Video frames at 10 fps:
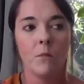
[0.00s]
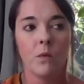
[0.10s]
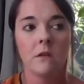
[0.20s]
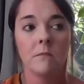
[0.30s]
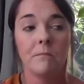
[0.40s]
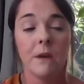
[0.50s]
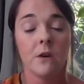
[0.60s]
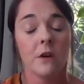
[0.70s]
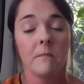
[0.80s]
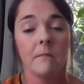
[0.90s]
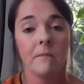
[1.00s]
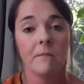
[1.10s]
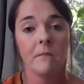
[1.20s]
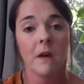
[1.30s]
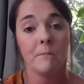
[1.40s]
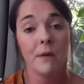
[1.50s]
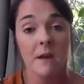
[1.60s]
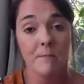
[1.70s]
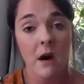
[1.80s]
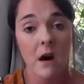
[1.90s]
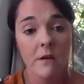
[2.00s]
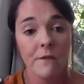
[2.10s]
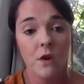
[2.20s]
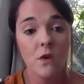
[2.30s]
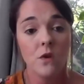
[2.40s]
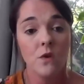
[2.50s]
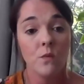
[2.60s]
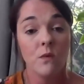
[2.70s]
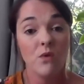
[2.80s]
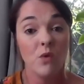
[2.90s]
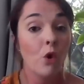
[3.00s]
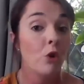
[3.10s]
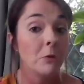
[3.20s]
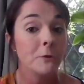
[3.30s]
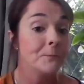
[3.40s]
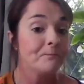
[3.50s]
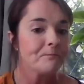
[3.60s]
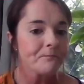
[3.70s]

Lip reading: will become a big part of the new normal.